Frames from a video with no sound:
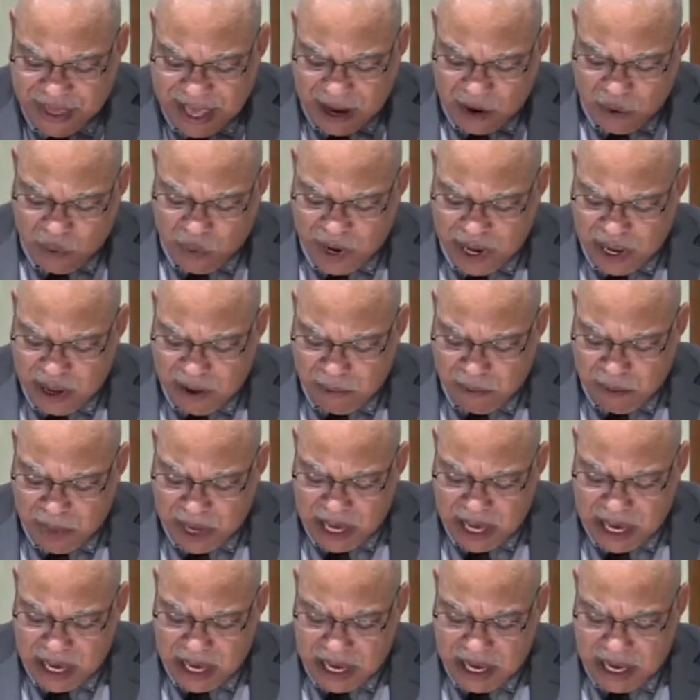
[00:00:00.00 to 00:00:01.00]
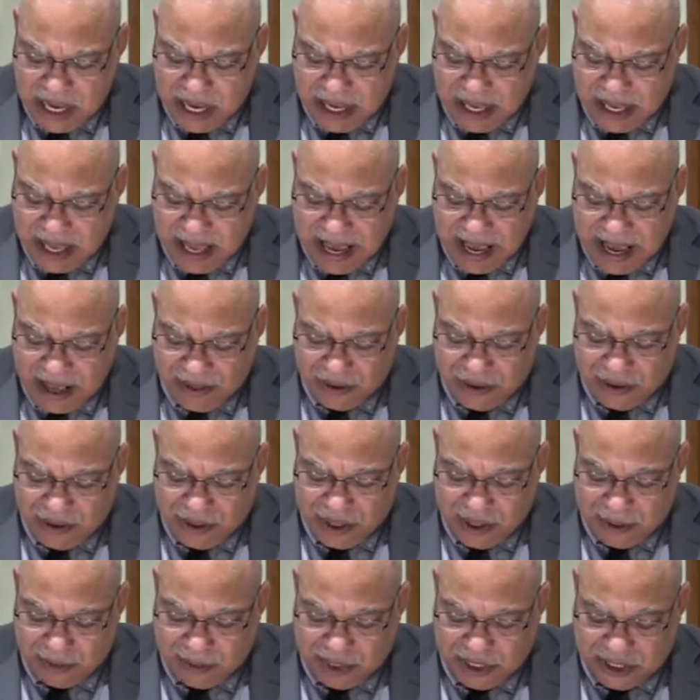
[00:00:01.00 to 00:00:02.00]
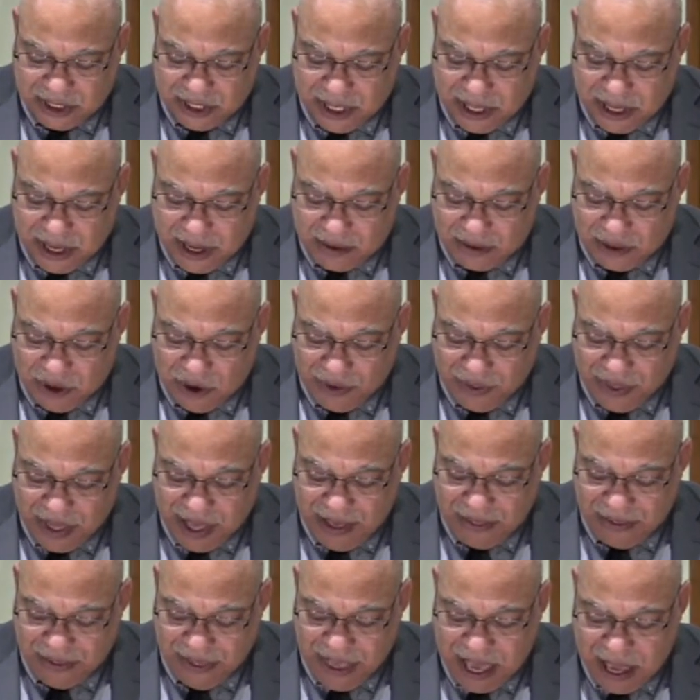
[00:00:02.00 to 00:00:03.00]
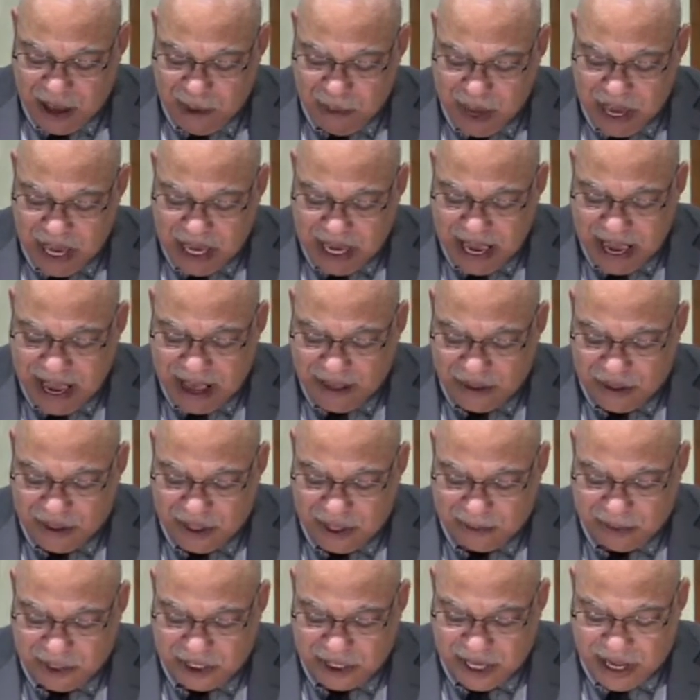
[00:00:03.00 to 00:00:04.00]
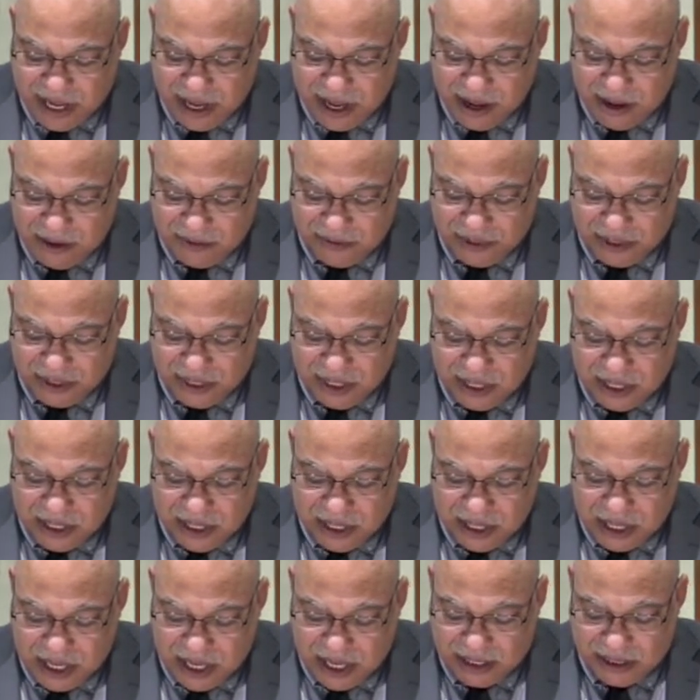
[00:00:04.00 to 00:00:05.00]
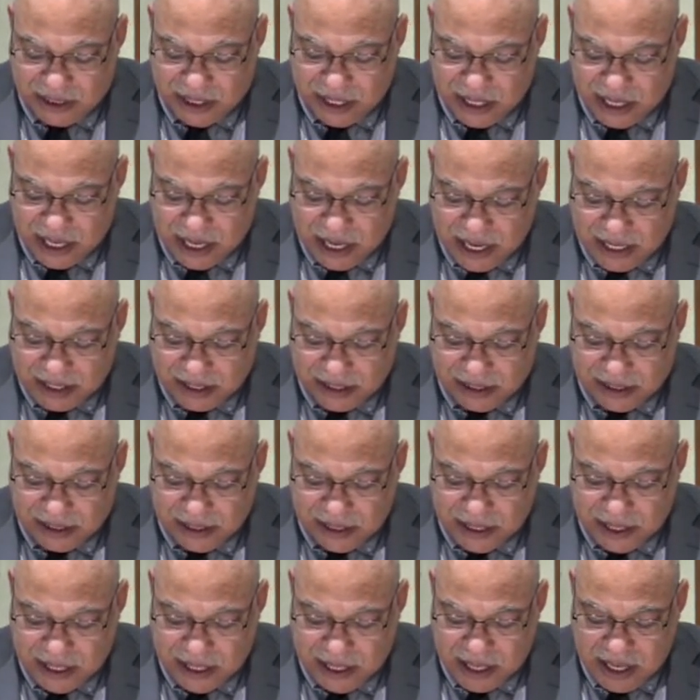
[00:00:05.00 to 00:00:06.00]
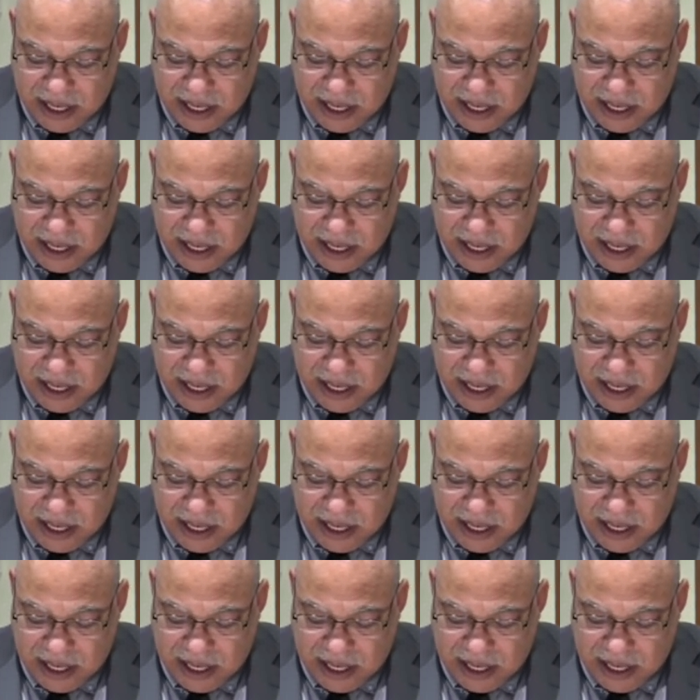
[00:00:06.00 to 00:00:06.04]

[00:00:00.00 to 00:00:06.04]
that we may gather themselves, or that they may gather themselves unto us